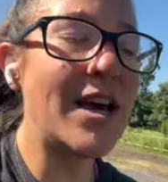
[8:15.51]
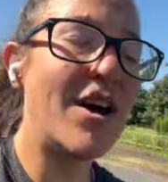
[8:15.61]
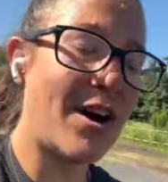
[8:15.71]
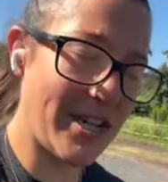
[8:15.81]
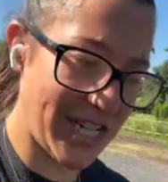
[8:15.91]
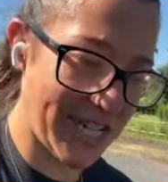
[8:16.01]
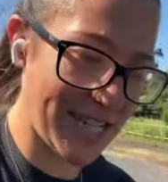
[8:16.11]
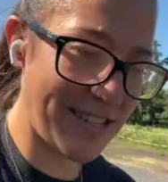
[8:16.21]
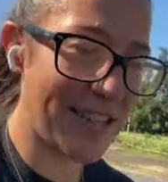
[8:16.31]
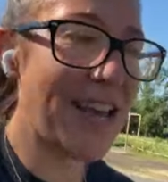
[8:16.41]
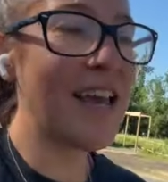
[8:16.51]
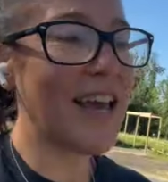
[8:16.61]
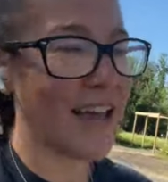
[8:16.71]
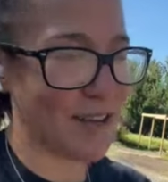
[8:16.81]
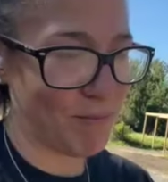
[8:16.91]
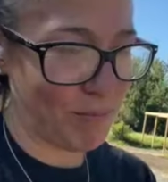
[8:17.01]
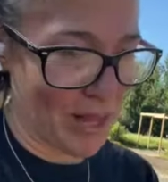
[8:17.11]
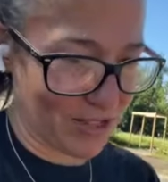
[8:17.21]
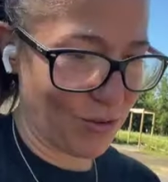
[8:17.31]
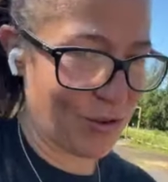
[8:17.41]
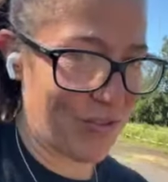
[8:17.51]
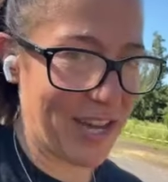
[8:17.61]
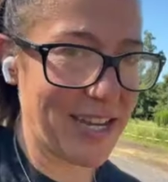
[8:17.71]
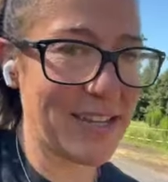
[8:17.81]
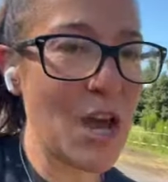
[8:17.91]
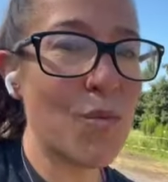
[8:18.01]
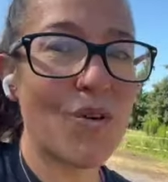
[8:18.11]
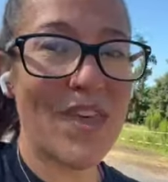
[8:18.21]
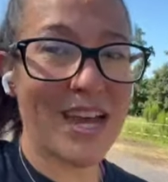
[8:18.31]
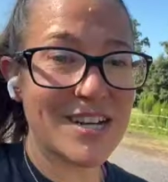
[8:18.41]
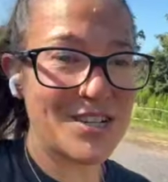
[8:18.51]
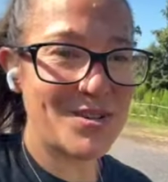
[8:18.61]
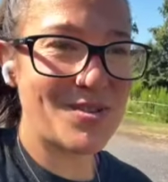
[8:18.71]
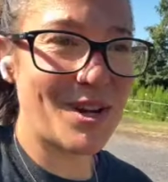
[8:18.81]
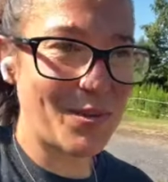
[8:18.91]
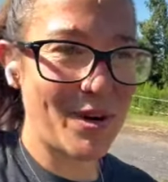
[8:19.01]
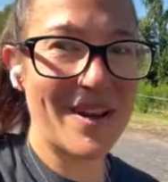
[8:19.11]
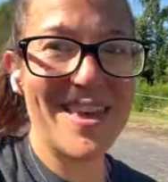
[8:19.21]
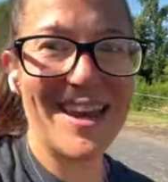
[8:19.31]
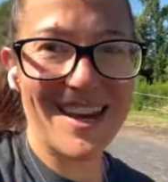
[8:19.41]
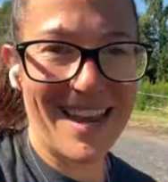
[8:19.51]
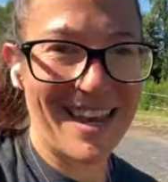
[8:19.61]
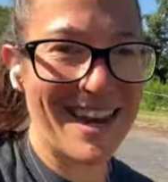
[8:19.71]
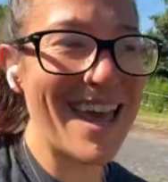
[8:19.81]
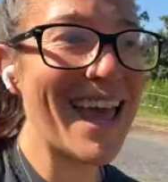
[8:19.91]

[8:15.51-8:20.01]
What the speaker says: our chickens and black soldier flies, where they can do their work, they can eat,